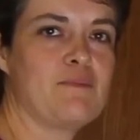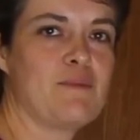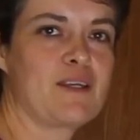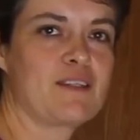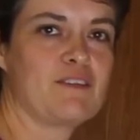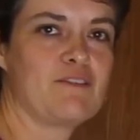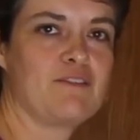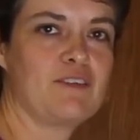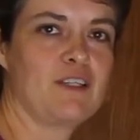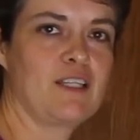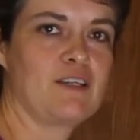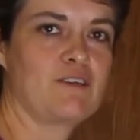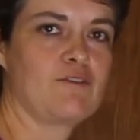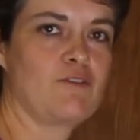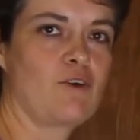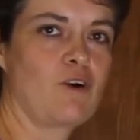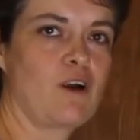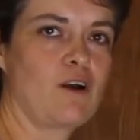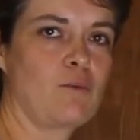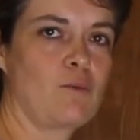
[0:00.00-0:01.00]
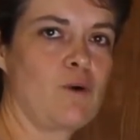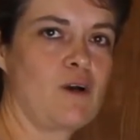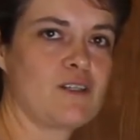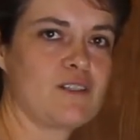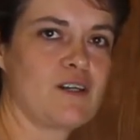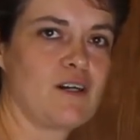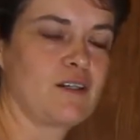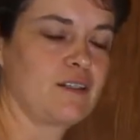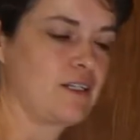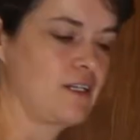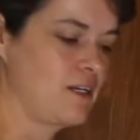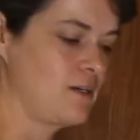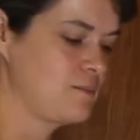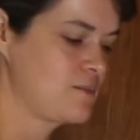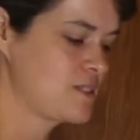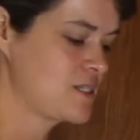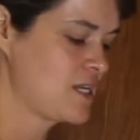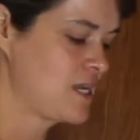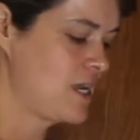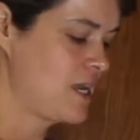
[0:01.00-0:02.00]
make the filling for our wonton
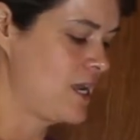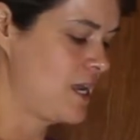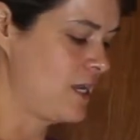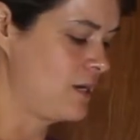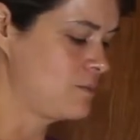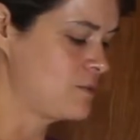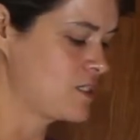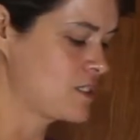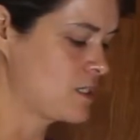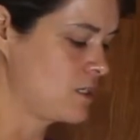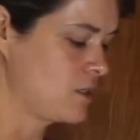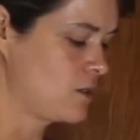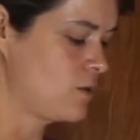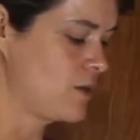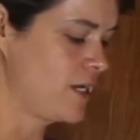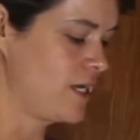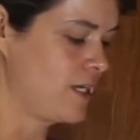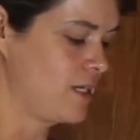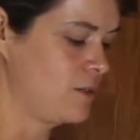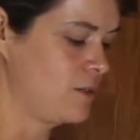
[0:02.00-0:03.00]
cups, and I'm just going to go ahead